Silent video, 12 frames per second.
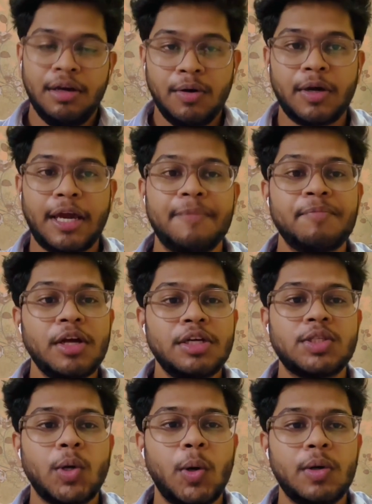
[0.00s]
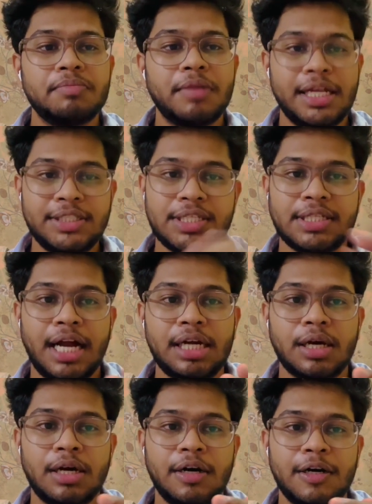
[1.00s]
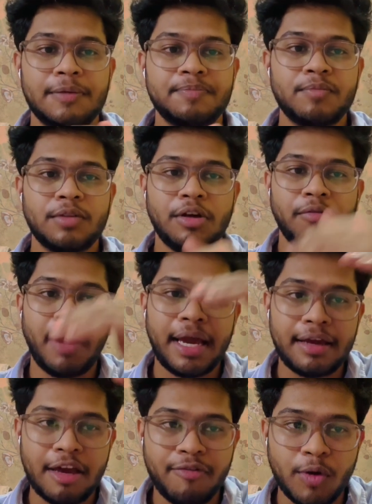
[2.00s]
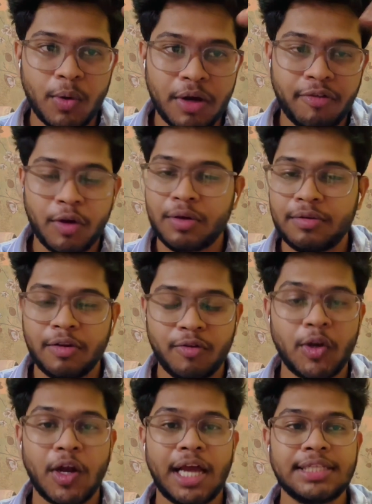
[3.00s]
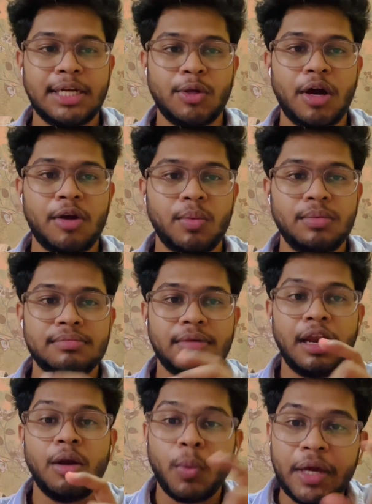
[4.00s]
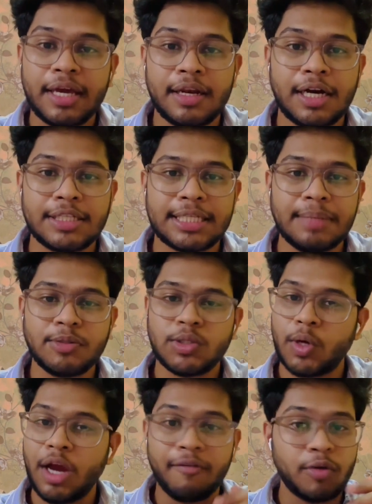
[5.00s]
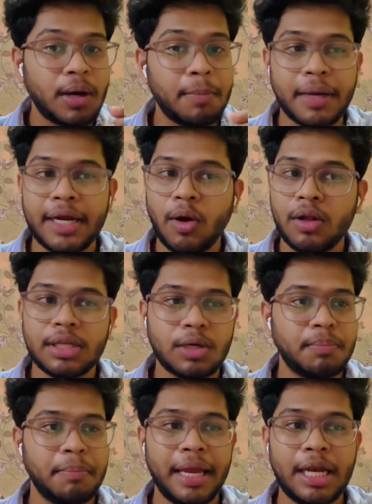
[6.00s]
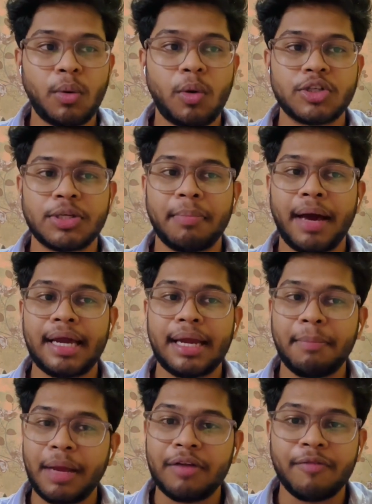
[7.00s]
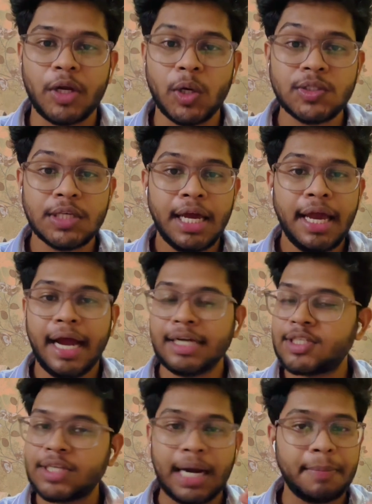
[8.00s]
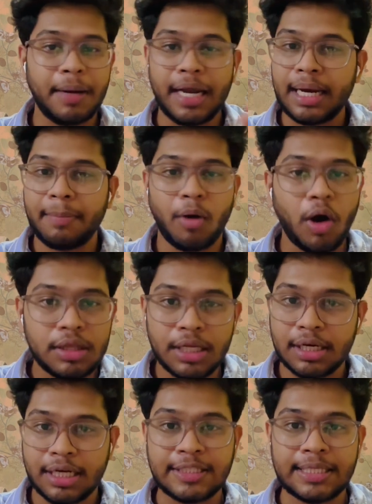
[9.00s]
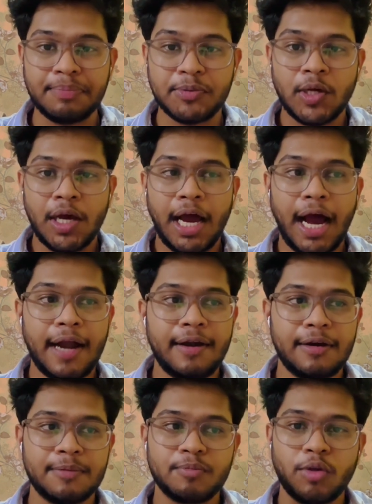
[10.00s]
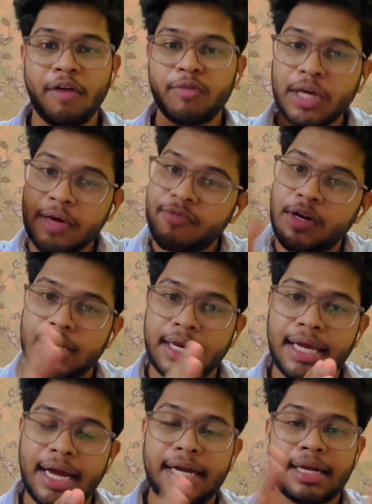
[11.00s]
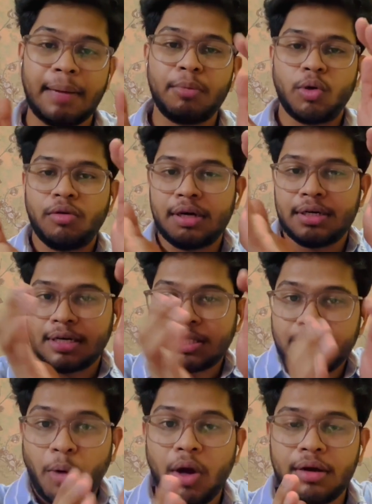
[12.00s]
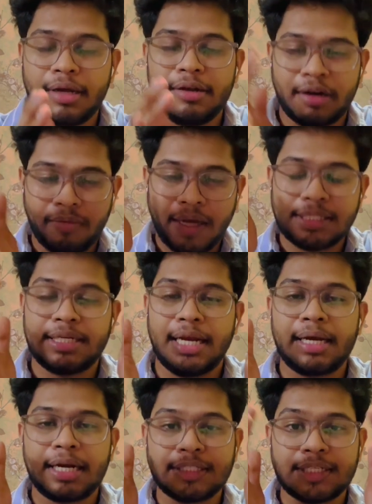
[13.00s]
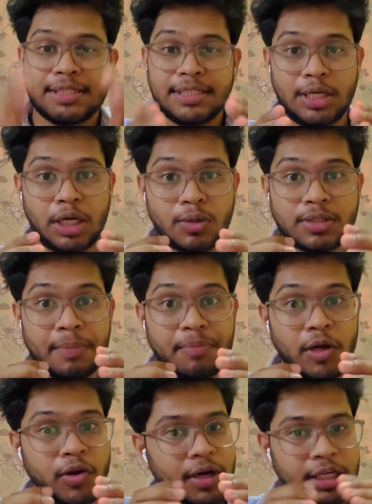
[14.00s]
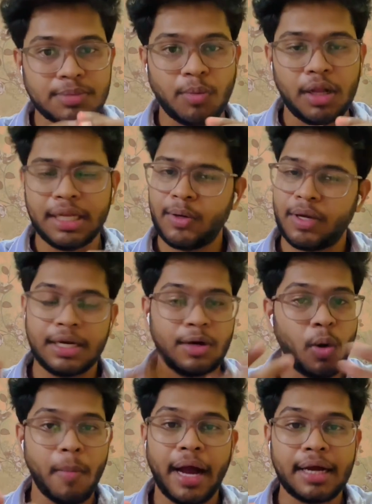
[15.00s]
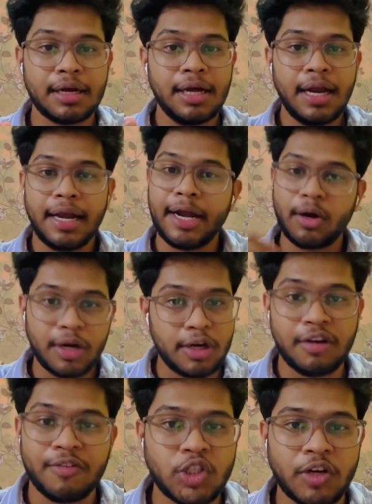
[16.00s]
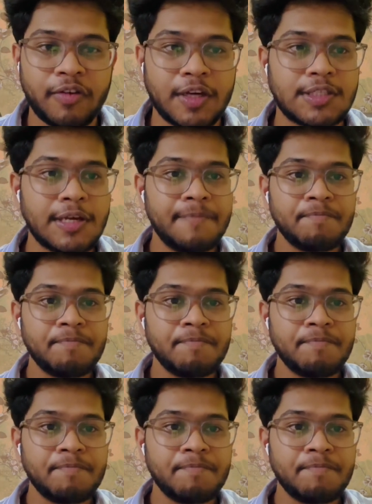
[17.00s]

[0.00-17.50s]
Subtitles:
Okay, so let's just start by if you realize that you are a little weak in concepts, so you have to complete all the main question bank and main videos and start building up all the concepts, and you have to keep filtering and come to a small, revise it and concise it into something really small that you can go back later on in a revision phase.